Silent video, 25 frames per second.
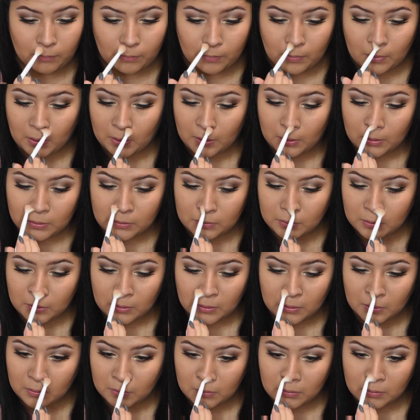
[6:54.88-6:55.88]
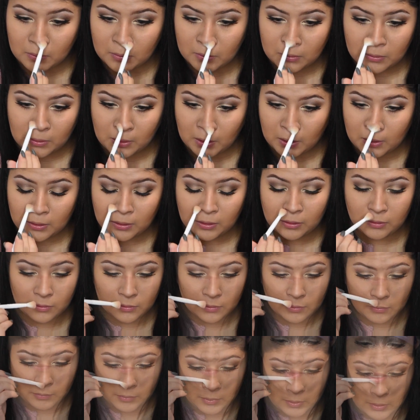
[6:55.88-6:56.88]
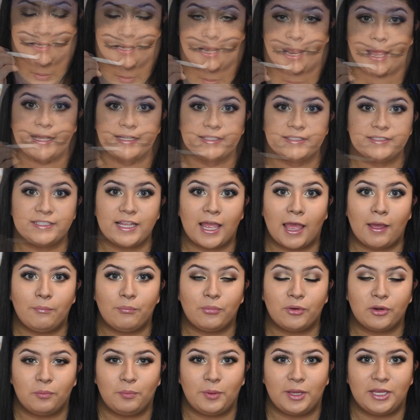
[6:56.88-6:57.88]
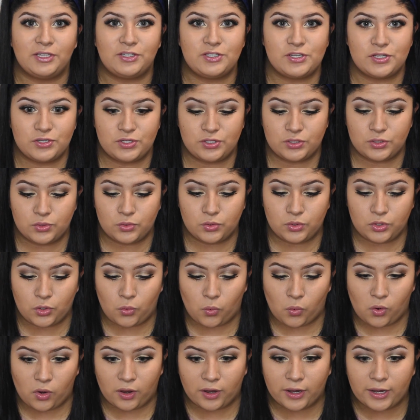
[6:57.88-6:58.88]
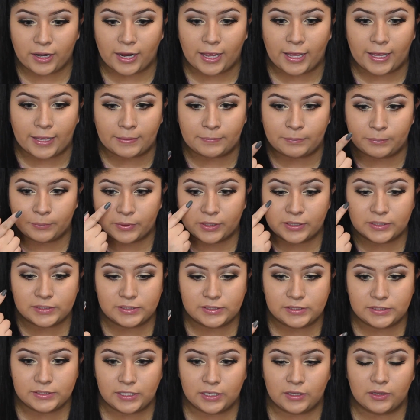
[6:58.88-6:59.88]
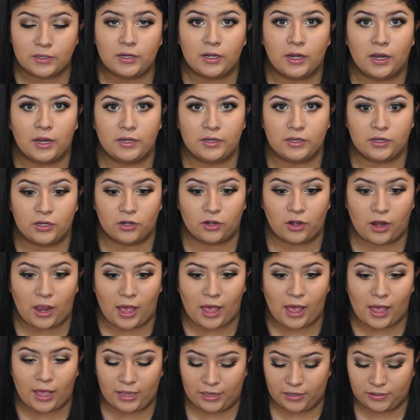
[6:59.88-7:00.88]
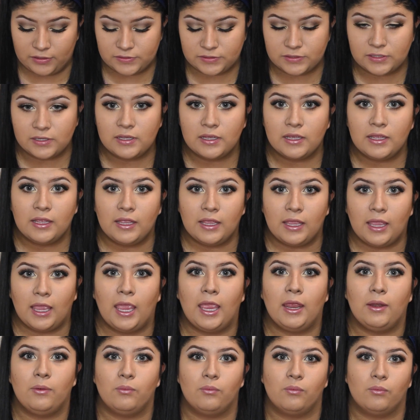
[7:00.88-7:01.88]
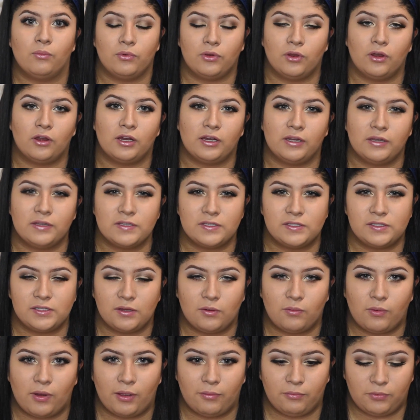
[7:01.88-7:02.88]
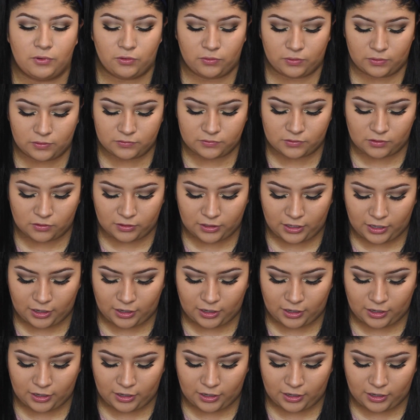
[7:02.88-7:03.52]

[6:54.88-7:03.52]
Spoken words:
brush, just adding a little bit. The next step would be to do your concealer under your eyes. And you're going to see why I'm doing this on